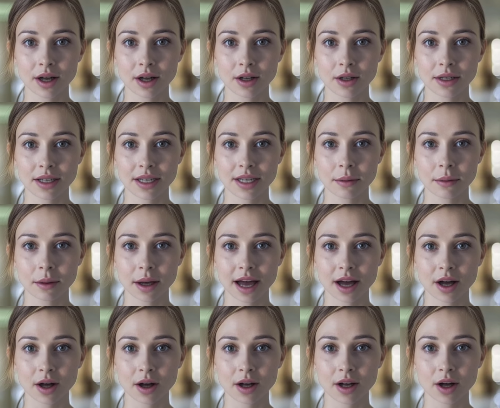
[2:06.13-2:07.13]
Nurses
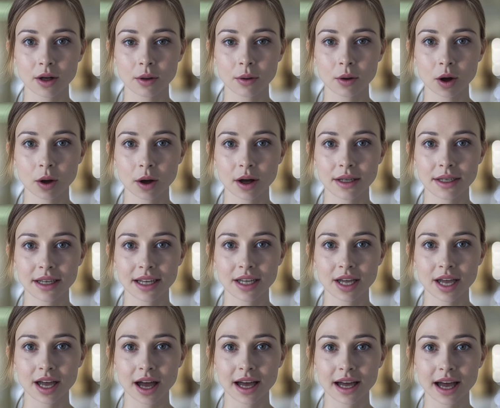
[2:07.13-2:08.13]
play a critical role in
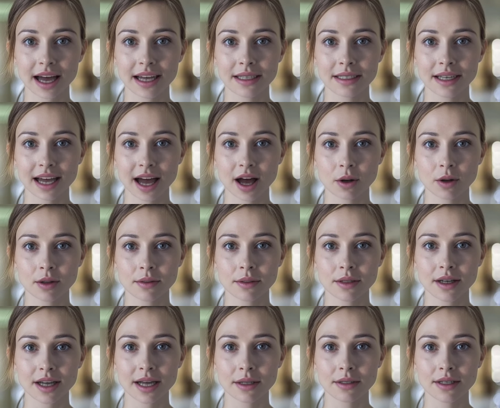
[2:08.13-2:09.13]
teaching clients how to
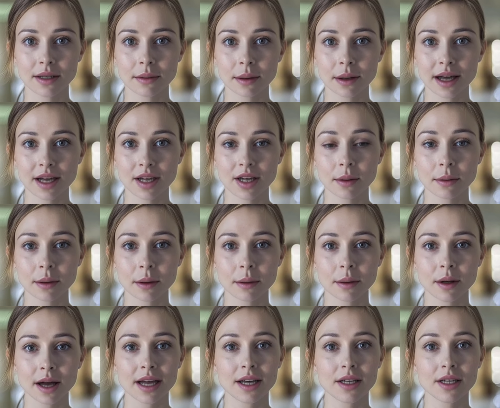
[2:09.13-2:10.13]
effectively manage
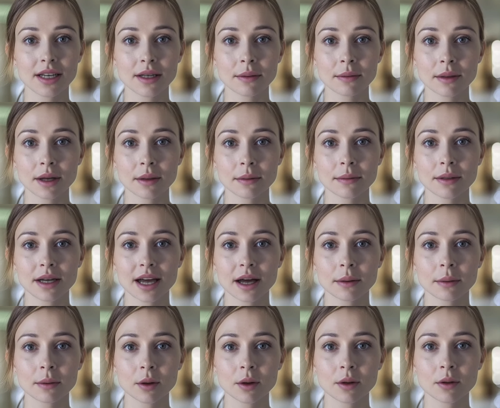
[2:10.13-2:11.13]
BPH symptoms
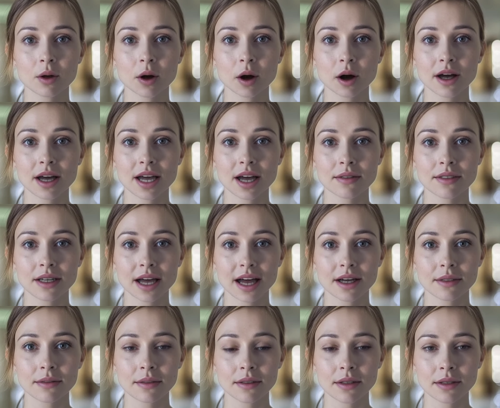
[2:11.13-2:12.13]
and improve quality of
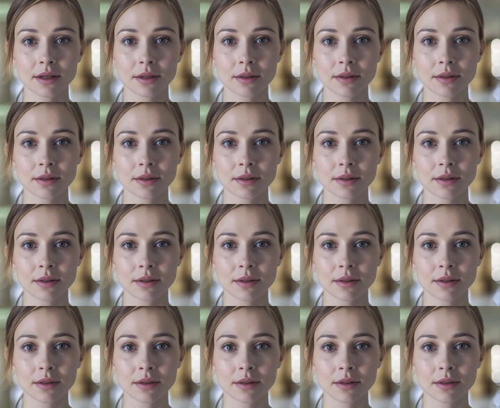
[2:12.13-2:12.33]
life,